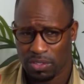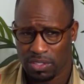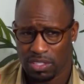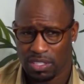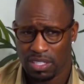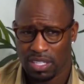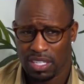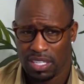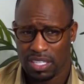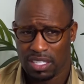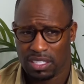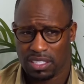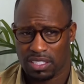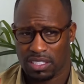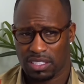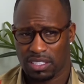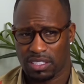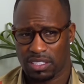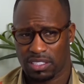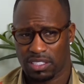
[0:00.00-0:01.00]
And
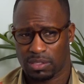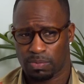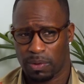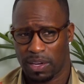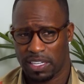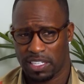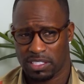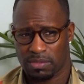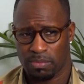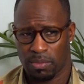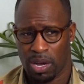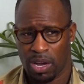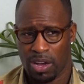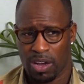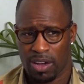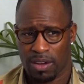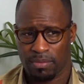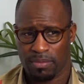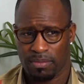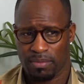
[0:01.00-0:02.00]
despite his
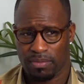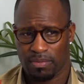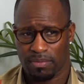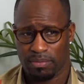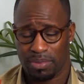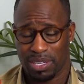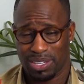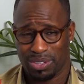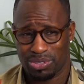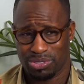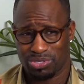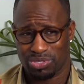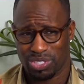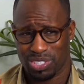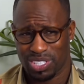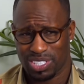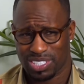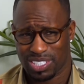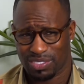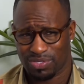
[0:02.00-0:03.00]
mom being on drugs,